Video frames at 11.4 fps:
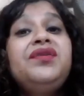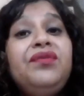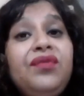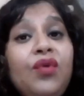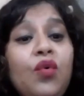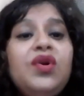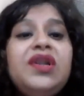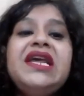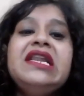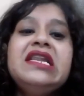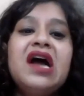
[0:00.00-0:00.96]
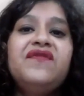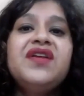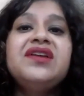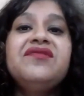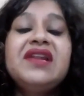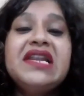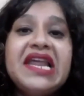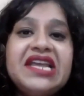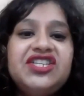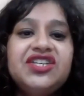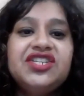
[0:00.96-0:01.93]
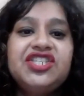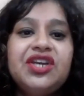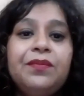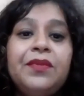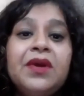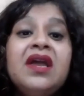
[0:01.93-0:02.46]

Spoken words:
truly loving relationship,